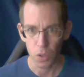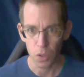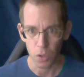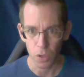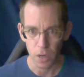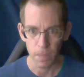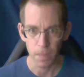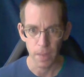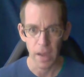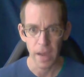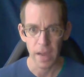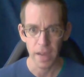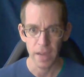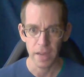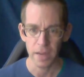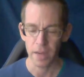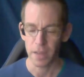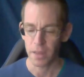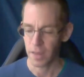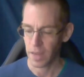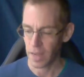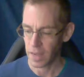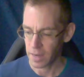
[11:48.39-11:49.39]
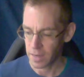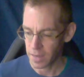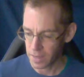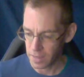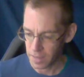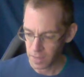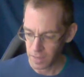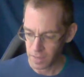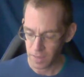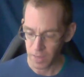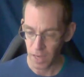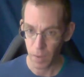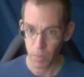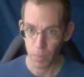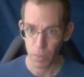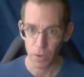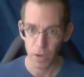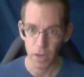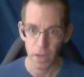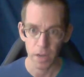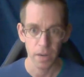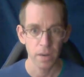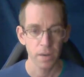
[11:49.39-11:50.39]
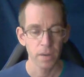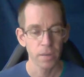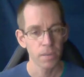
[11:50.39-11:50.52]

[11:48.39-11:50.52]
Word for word: or a mind that is separate